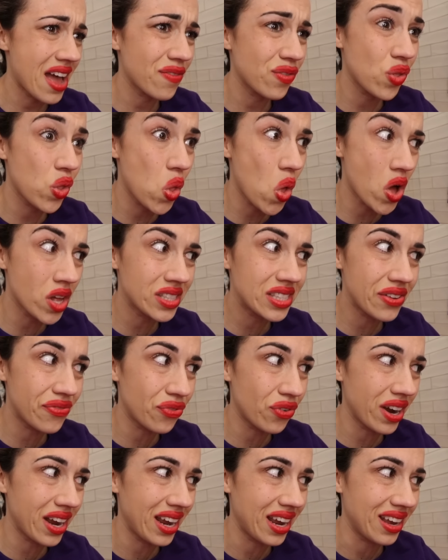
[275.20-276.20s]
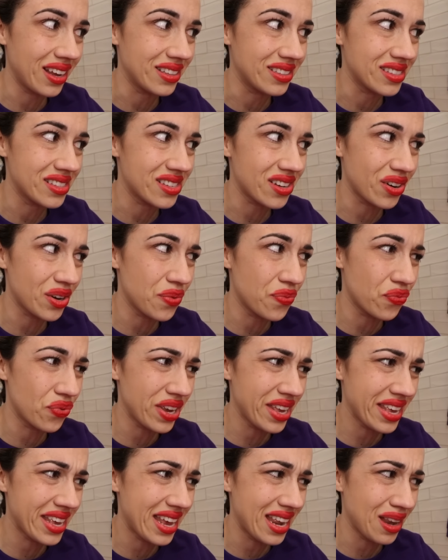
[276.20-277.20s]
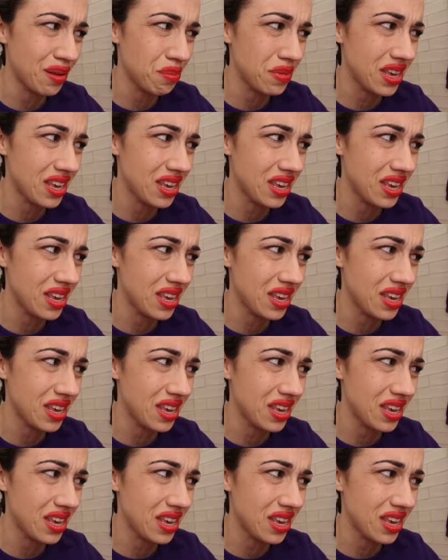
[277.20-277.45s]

have lots of friends. Are you freaking kidding